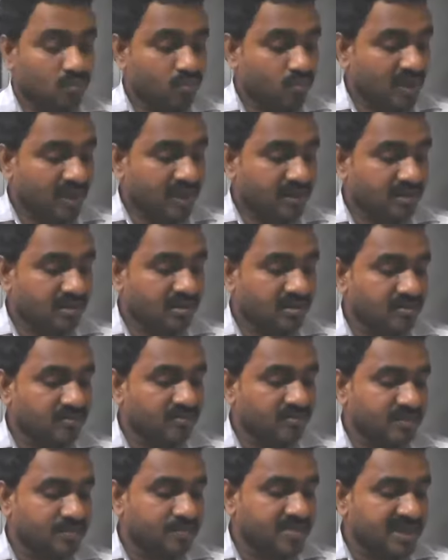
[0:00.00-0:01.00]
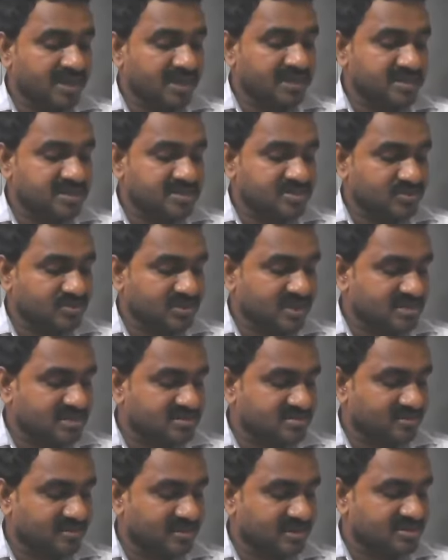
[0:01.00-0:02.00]
when we bring into
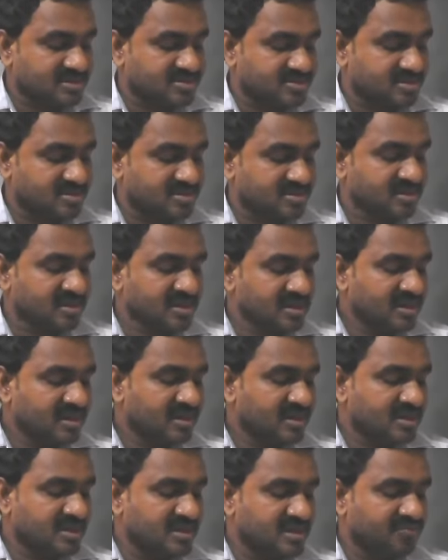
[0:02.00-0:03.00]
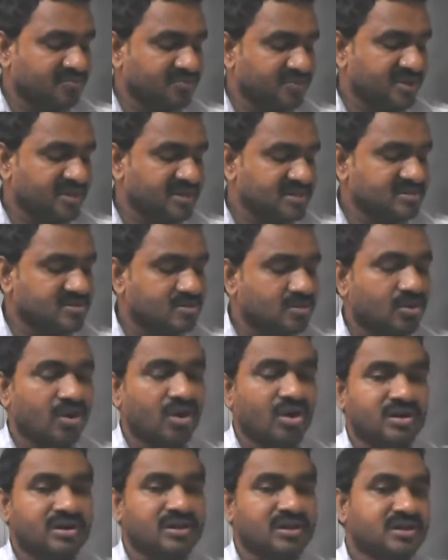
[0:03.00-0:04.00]
consideration a different
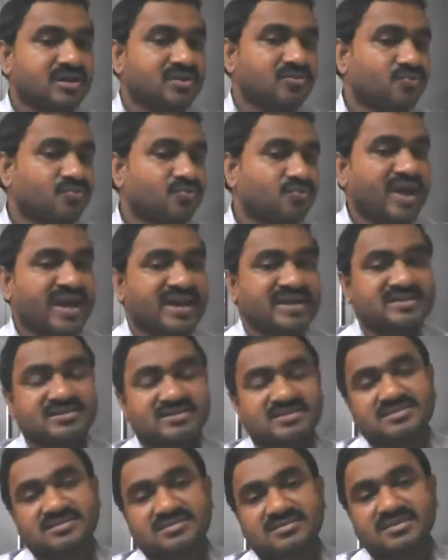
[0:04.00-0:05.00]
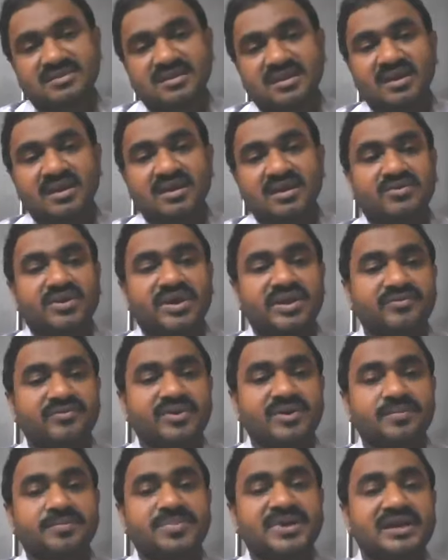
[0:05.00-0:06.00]
order of facts. When
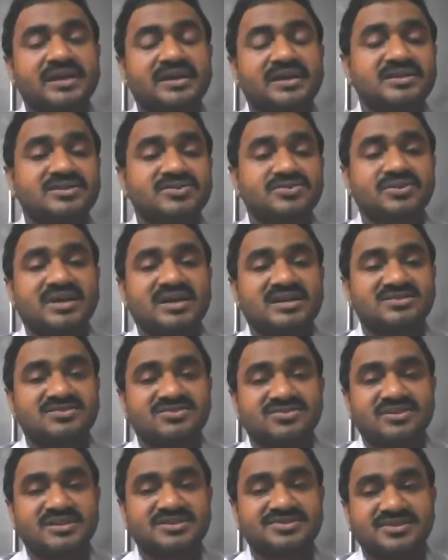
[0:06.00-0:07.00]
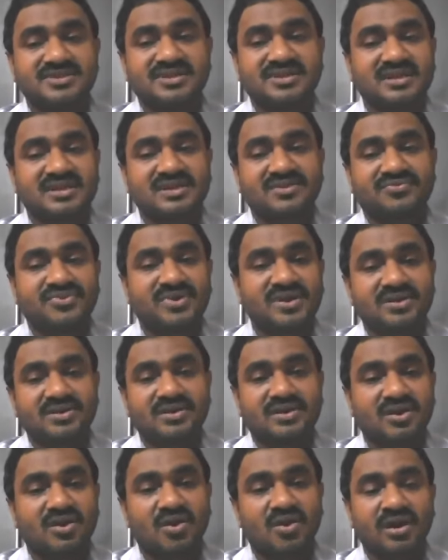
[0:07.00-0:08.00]
we bring into consideration a different
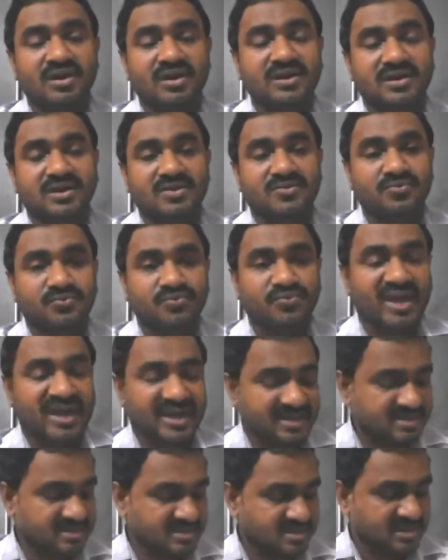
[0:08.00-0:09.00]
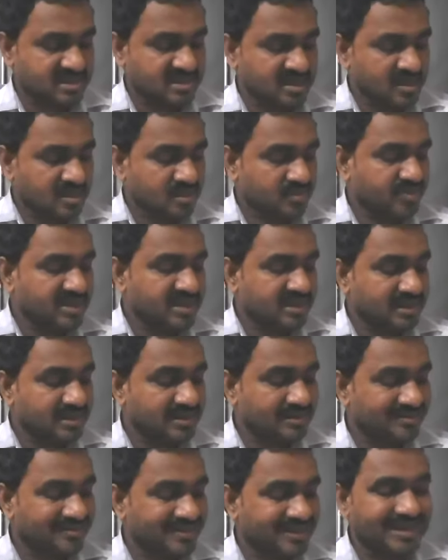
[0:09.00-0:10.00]
order of facts, we
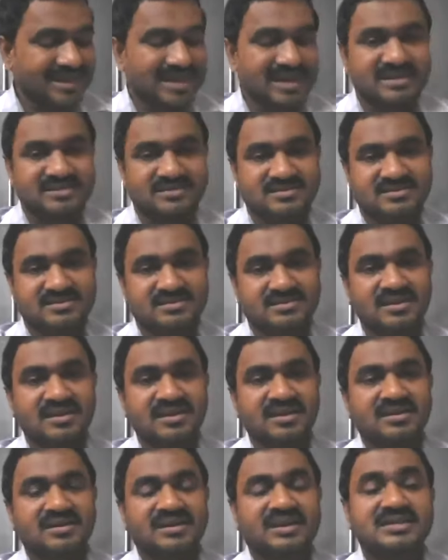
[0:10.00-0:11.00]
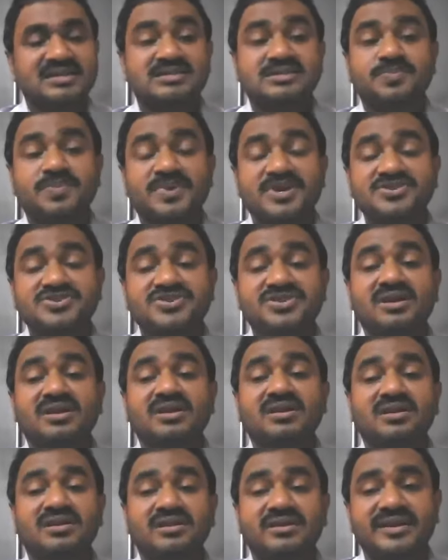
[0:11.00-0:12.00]
can realize a
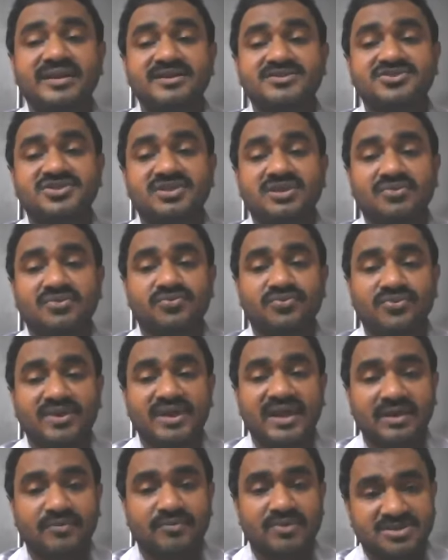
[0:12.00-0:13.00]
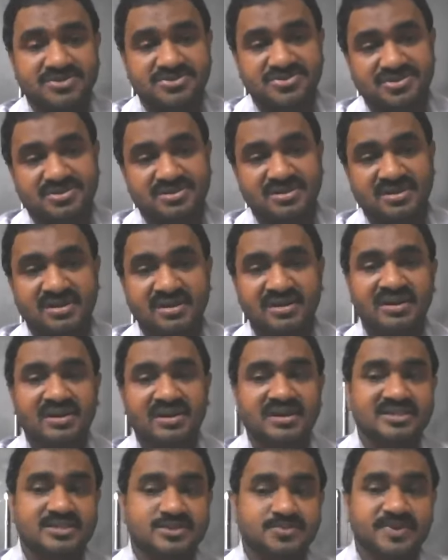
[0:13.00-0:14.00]
special nature of language.
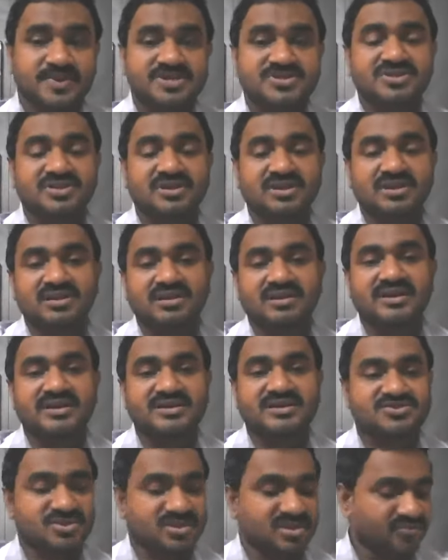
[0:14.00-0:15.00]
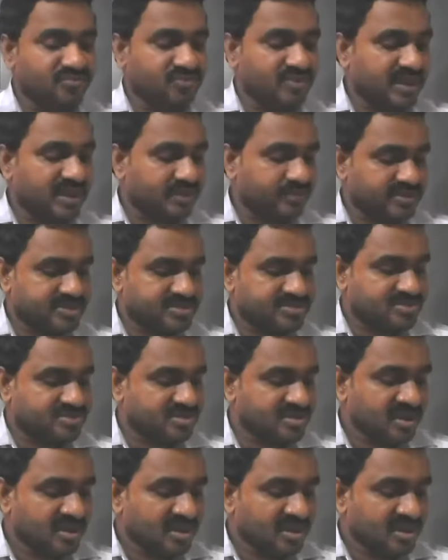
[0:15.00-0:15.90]
A special nature of language.